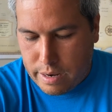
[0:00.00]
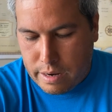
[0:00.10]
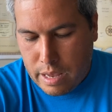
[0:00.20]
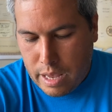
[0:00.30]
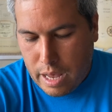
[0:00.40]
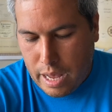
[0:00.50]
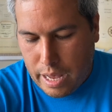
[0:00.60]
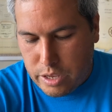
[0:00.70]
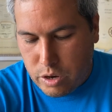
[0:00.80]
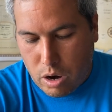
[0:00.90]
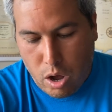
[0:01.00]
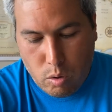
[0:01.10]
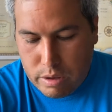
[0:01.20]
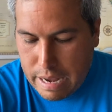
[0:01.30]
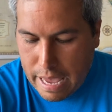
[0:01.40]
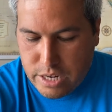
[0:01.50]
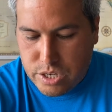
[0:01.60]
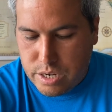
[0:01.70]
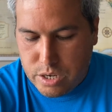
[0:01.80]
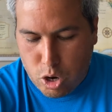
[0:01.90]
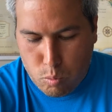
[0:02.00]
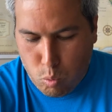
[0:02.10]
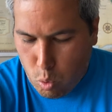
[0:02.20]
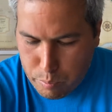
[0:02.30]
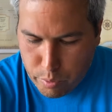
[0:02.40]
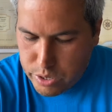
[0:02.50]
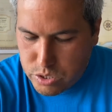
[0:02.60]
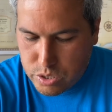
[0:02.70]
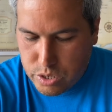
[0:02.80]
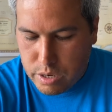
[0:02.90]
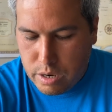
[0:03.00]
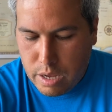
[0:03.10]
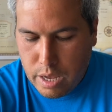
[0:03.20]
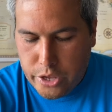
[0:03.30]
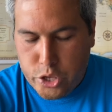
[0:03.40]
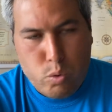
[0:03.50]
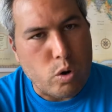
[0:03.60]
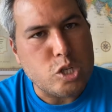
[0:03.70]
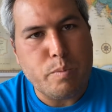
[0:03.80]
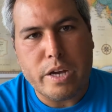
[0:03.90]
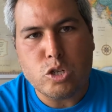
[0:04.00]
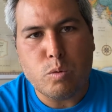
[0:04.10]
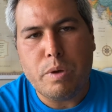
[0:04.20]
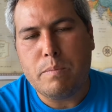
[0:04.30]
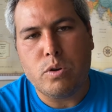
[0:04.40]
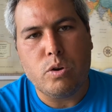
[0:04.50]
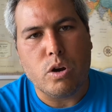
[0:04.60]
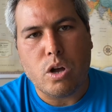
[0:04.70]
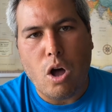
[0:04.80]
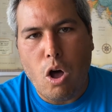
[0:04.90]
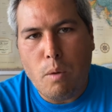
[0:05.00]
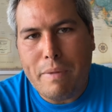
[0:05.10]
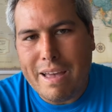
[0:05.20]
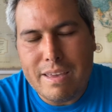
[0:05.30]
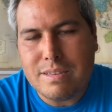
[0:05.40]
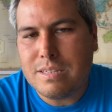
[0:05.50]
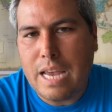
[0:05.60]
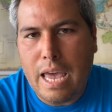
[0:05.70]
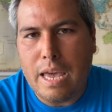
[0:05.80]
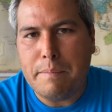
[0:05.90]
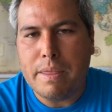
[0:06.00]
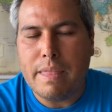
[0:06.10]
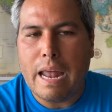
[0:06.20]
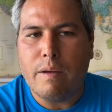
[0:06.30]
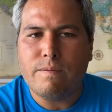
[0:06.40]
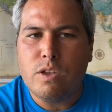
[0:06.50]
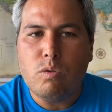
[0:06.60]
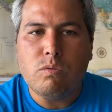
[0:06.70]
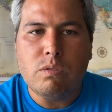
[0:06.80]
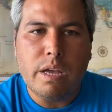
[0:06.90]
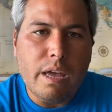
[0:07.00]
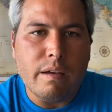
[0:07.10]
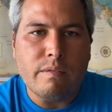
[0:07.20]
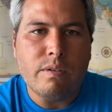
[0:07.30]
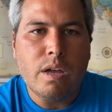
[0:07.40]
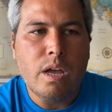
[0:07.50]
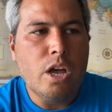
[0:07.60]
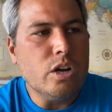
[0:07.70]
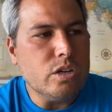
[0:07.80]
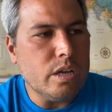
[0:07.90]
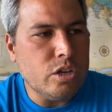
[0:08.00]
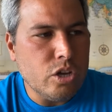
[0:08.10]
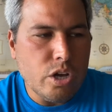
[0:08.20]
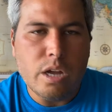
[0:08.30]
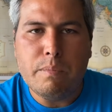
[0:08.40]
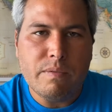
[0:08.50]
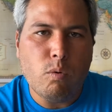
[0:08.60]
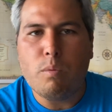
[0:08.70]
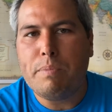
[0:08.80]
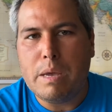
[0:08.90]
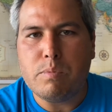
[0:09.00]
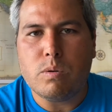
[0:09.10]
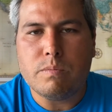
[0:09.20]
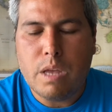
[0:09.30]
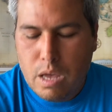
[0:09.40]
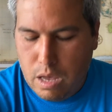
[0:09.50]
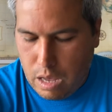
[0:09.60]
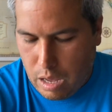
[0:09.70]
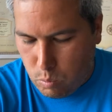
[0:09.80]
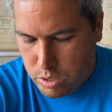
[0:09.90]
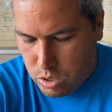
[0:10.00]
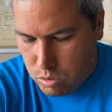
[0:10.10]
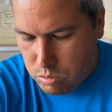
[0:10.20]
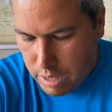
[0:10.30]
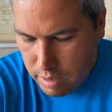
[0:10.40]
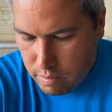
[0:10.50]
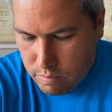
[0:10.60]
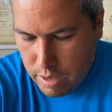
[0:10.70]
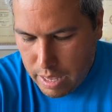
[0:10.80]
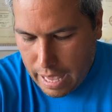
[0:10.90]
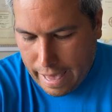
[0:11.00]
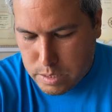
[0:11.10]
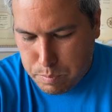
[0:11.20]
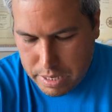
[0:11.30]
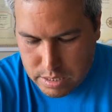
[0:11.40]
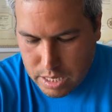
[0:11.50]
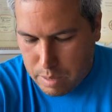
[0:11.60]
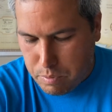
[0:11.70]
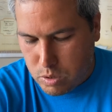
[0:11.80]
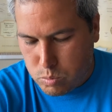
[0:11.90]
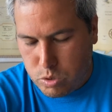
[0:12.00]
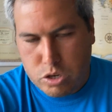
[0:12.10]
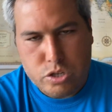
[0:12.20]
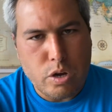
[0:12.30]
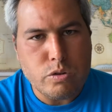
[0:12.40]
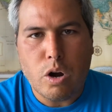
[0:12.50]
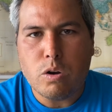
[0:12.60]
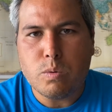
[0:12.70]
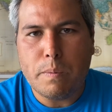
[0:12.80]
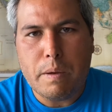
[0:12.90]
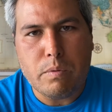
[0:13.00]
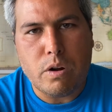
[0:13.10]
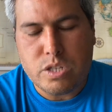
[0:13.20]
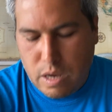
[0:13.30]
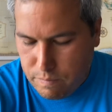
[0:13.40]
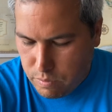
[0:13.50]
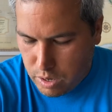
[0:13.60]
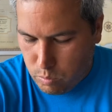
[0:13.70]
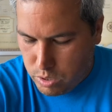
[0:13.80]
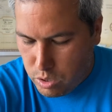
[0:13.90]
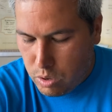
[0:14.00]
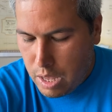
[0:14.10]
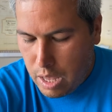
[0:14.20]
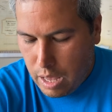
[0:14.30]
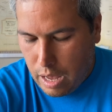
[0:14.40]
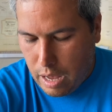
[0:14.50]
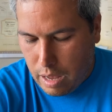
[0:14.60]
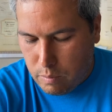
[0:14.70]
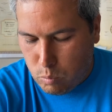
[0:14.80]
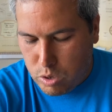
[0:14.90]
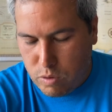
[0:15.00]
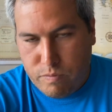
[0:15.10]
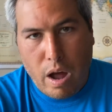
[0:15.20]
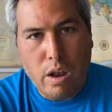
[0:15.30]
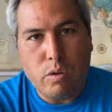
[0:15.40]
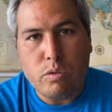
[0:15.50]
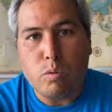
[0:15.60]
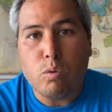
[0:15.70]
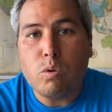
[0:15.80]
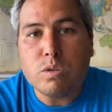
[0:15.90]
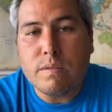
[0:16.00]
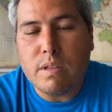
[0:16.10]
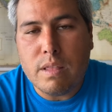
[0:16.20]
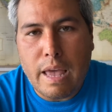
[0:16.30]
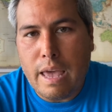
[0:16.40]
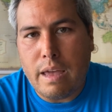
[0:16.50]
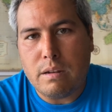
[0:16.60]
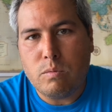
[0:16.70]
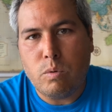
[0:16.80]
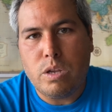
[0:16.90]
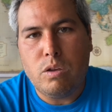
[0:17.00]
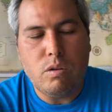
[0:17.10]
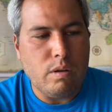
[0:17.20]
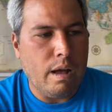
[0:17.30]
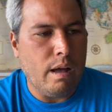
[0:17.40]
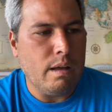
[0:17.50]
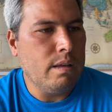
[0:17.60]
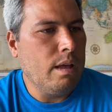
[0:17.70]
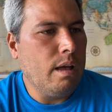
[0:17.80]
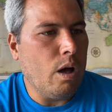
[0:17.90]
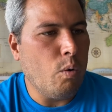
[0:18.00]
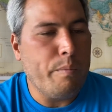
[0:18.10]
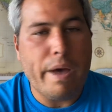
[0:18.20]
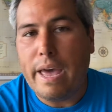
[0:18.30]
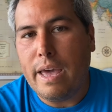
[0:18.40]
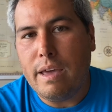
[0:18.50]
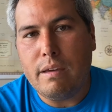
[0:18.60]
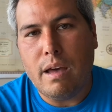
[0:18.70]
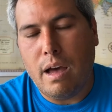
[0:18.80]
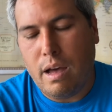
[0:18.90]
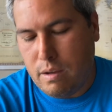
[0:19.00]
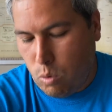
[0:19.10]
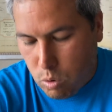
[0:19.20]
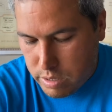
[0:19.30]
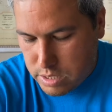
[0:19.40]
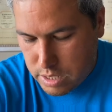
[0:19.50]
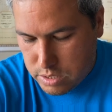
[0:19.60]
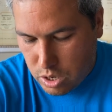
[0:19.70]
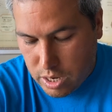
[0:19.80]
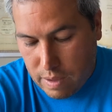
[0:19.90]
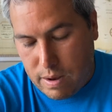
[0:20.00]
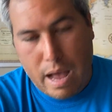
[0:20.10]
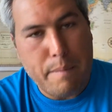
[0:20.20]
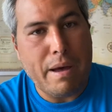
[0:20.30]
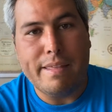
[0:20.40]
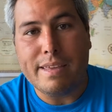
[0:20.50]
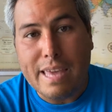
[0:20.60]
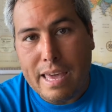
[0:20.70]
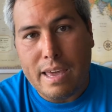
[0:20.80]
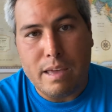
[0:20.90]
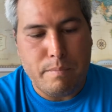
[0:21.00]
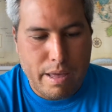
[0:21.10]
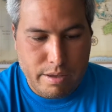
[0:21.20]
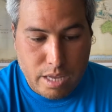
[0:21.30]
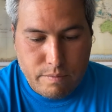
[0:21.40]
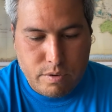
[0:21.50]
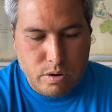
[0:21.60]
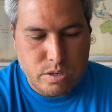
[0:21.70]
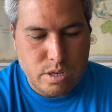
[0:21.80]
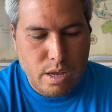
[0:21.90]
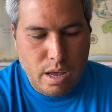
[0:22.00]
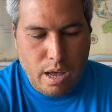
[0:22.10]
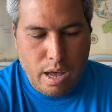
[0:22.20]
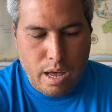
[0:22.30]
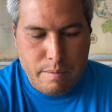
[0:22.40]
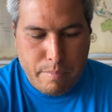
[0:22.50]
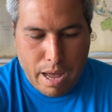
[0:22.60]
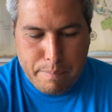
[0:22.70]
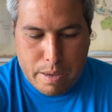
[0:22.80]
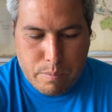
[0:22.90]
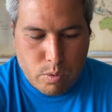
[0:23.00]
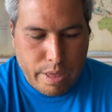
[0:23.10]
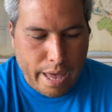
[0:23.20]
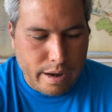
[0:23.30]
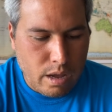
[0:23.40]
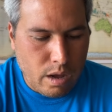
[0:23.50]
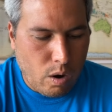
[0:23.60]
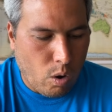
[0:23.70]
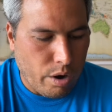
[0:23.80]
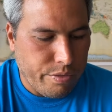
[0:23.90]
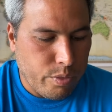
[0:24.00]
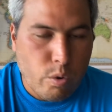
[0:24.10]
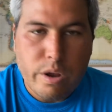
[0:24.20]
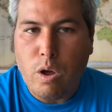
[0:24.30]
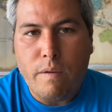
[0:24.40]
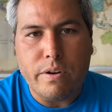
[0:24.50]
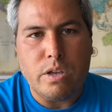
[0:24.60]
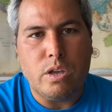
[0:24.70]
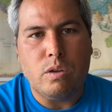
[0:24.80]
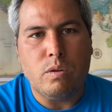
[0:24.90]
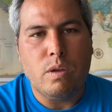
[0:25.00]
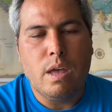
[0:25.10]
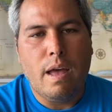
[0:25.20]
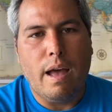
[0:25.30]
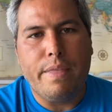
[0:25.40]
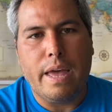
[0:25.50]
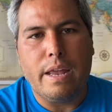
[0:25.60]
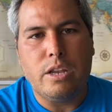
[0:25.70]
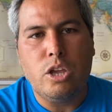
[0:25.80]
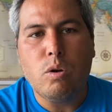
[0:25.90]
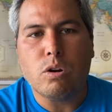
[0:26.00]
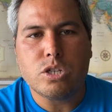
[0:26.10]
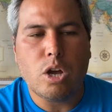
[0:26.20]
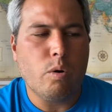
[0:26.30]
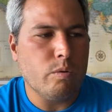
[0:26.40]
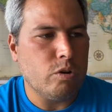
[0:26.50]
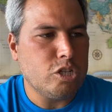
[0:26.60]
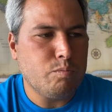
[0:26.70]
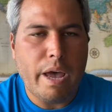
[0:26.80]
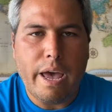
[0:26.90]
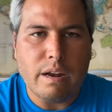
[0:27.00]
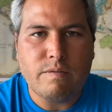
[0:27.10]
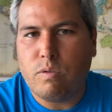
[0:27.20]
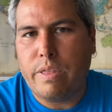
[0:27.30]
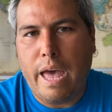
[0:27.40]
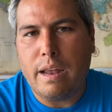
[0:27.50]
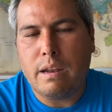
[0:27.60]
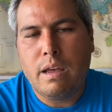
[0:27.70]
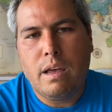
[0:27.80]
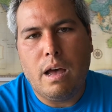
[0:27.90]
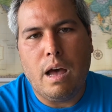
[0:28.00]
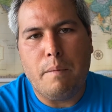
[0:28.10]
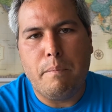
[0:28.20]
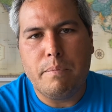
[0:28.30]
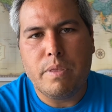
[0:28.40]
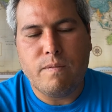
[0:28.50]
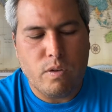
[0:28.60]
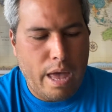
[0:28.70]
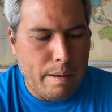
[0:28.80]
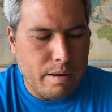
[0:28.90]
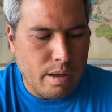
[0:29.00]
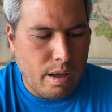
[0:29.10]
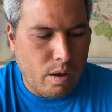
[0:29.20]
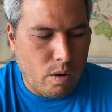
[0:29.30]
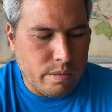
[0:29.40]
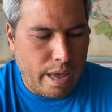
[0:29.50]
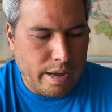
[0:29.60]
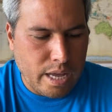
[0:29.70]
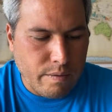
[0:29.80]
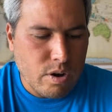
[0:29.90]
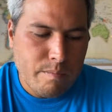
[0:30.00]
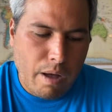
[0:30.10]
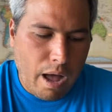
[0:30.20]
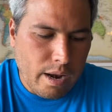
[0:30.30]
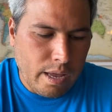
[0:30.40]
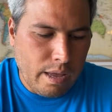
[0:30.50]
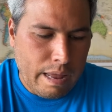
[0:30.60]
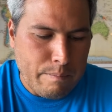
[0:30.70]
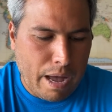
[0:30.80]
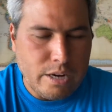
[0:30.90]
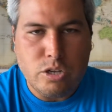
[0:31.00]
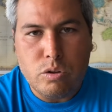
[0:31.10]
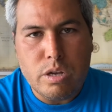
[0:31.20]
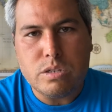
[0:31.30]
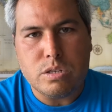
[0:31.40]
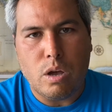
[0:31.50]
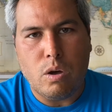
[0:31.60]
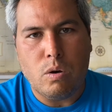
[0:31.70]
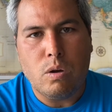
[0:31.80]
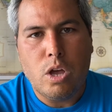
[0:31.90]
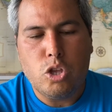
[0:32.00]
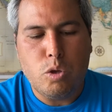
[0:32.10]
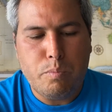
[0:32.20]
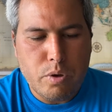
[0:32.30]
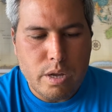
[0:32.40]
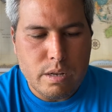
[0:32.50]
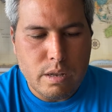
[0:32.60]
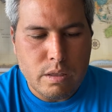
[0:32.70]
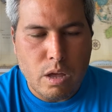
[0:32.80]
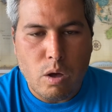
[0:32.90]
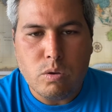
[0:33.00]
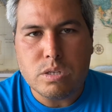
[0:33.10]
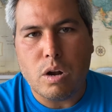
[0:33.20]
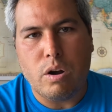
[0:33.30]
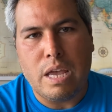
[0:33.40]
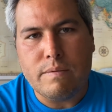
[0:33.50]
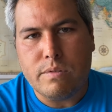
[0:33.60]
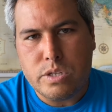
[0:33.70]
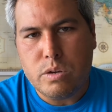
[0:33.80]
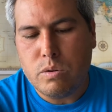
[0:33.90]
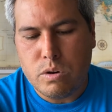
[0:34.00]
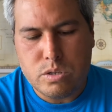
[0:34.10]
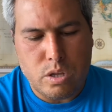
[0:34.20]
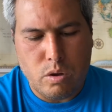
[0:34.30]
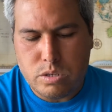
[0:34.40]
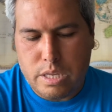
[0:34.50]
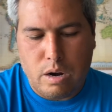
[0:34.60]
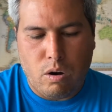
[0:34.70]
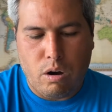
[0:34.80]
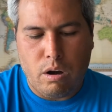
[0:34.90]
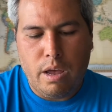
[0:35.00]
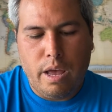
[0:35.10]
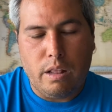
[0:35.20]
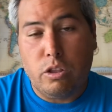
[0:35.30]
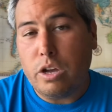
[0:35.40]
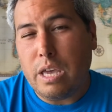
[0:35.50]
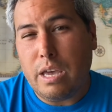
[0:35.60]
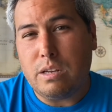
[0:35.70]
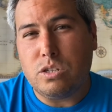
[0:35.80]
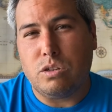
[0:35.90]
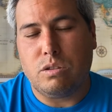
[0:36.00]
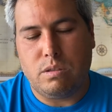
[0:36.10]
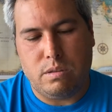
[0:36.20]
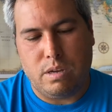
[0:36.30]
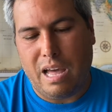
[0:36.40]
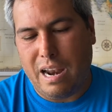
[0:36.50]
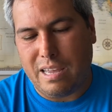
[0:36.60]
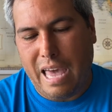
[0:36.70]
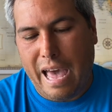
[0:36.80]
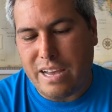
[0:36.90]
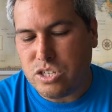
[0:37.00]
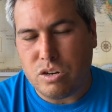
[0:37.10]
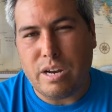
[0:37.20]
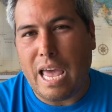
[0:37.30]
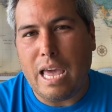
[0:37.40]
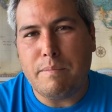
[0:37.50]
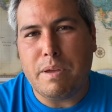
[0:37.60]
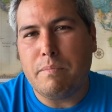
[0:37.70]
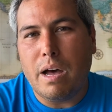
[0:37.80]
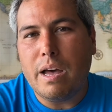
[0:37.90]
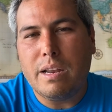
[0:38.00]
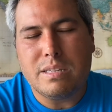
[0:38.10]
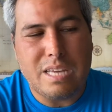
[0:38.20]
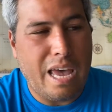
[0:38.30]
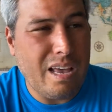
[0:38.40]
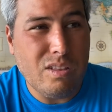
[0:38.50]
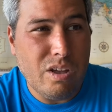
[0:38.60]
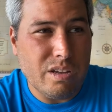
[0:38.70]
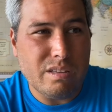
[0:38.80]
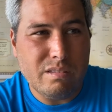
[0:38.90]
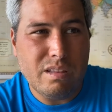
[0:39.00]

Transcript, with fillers: And uh, you're a holy nation, you're a royal priesthood, you are special people, you are called by his name, and that if you live good before people, uh, when you live as peacekeepers, when you're sojourners with people that are suffering, when you uh, when you follow the rules of the land, when you uh, obey uh, ordinances that are given out by the king and by the governors uh, and by people that are authority over you, then you are showing respect for that uh, for that uh, that governing body, and by doing so, you put those that are evildoers, those that are looking to to kind of cast your name in mud and say, "Hey, look,